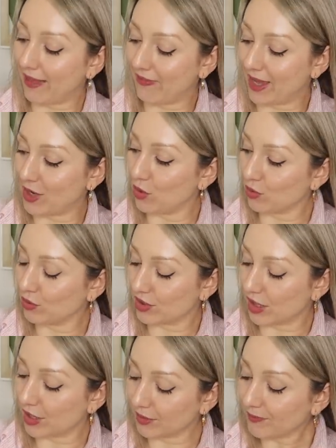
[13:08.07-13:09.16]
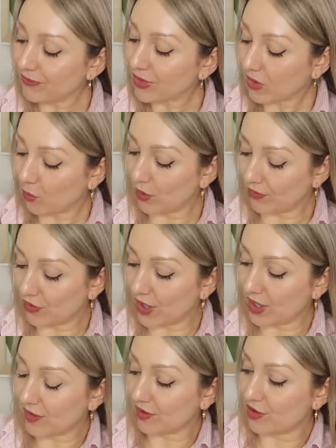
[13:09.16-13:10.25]
And then also with
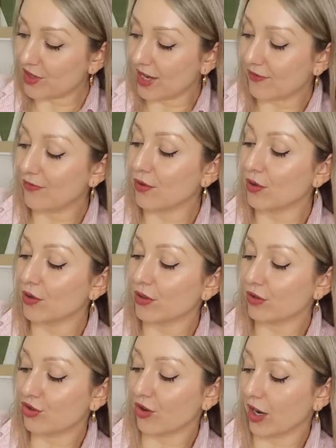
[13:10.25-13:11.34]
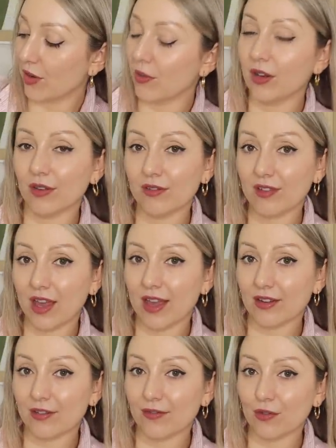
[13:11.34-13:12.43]
the, so you get four dry ones
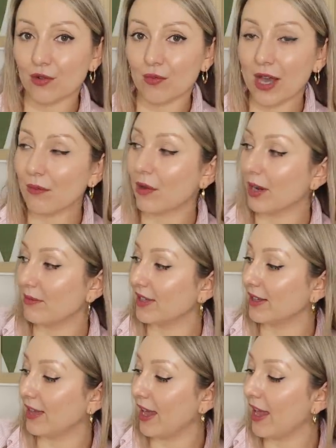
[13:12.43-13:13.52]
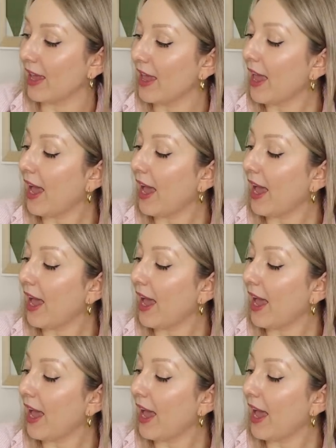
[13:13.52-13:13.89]
and four wet wipes in there.